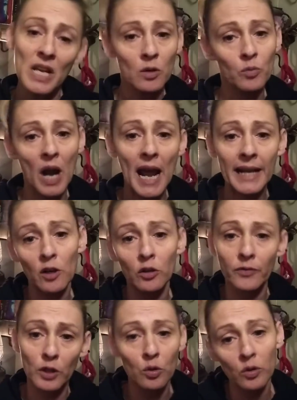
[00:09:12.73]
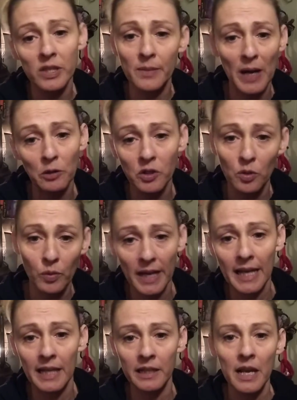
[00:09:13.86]
right, over who is about to
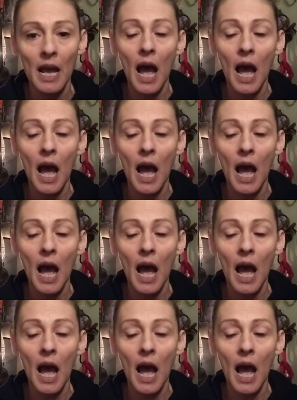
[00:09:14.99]
win.